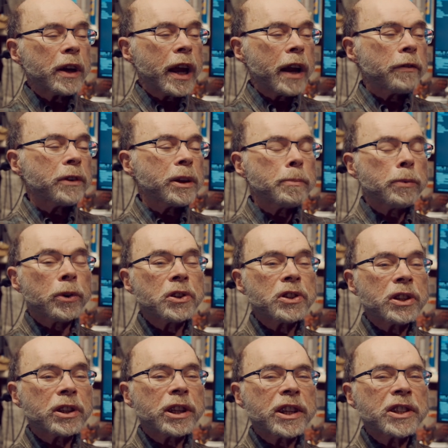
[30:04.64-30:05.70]
every
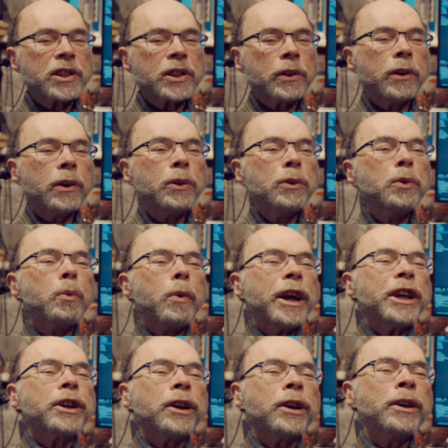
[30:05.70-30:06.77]
person gets their own
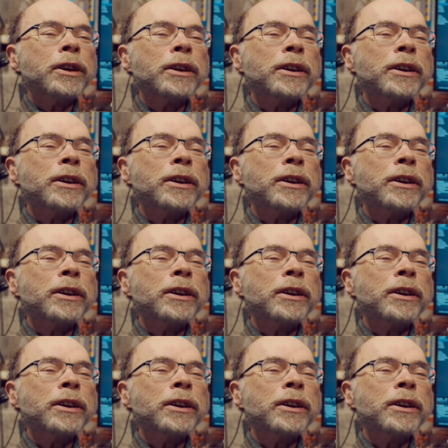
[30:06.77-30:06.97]
waiter.